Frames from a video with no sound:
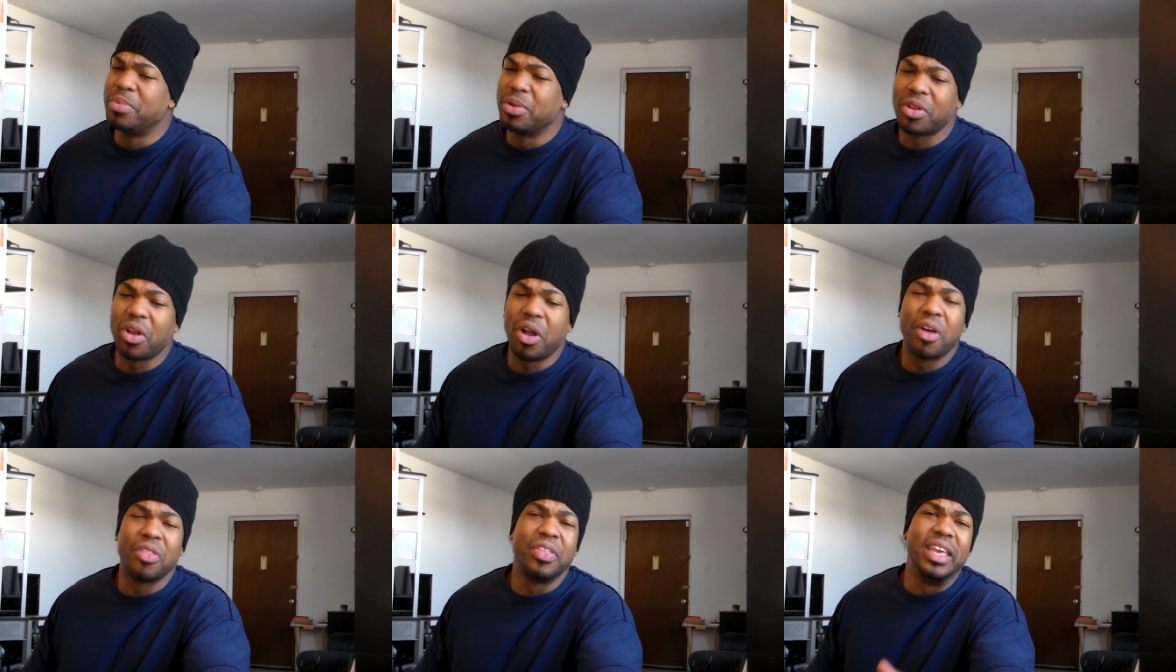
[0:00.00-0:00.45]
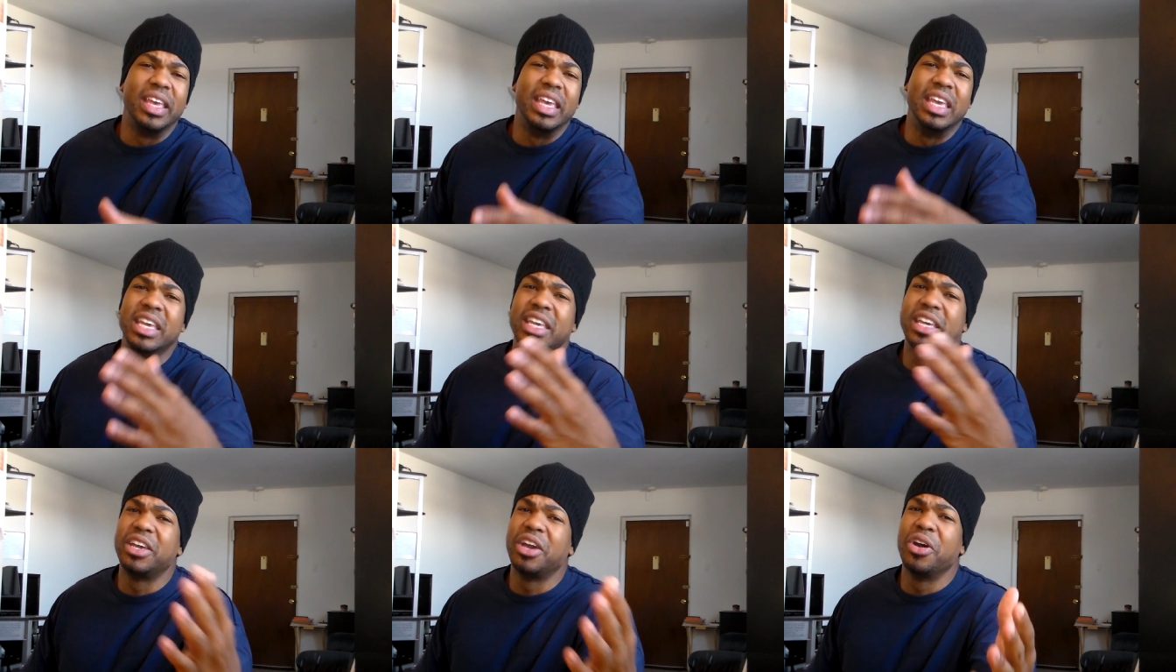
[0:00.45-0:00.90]
Put all the
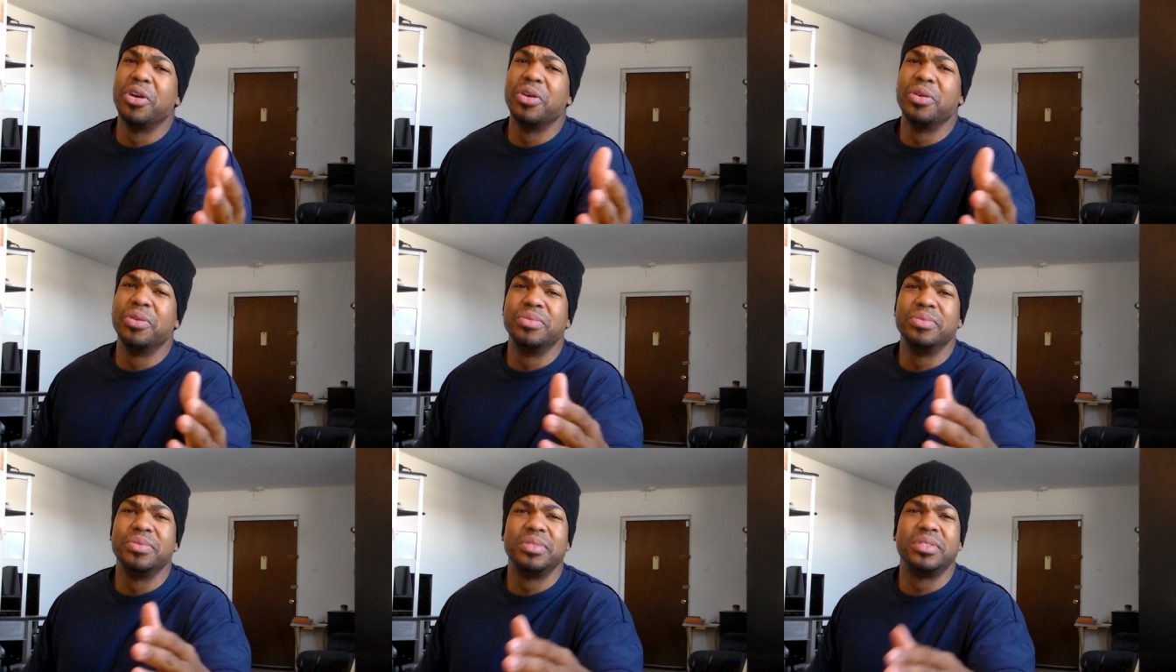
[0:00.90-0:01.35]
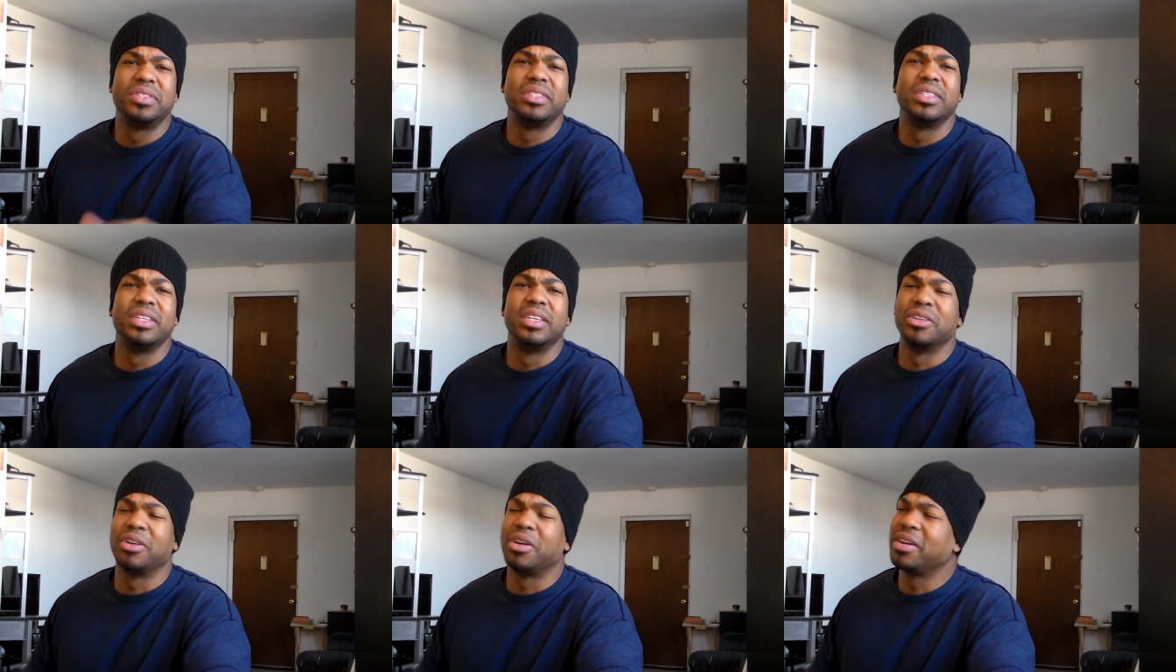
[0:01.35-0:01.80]

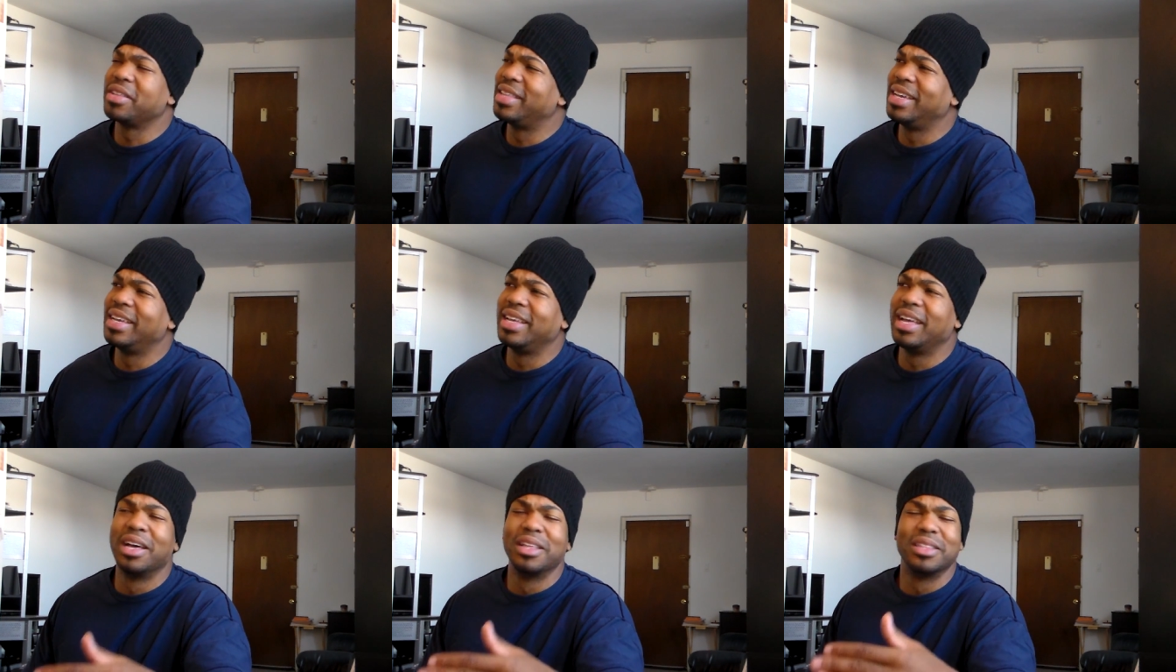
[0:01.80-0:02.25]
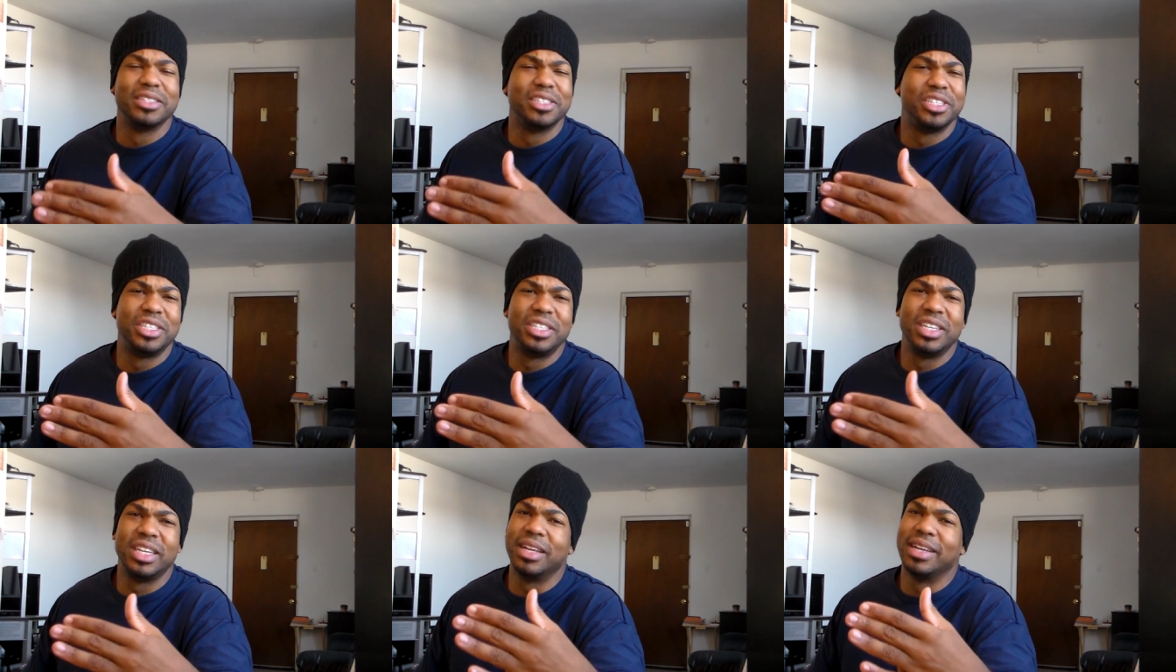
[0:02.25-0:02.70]
egos and all that
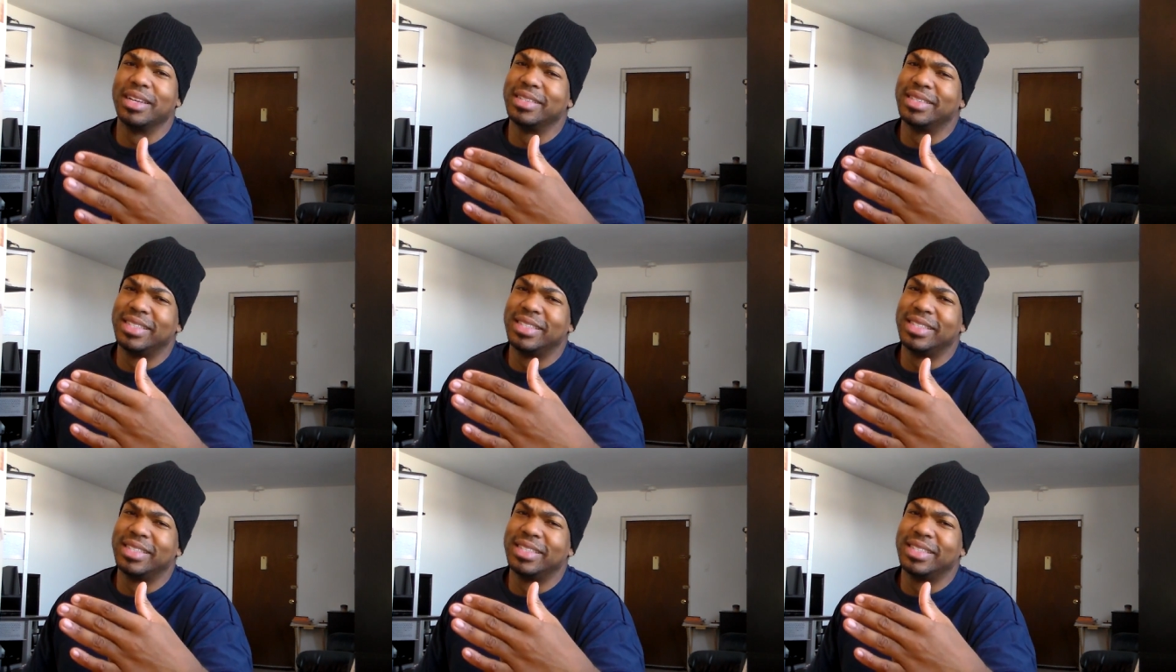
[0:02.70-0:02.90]
other shit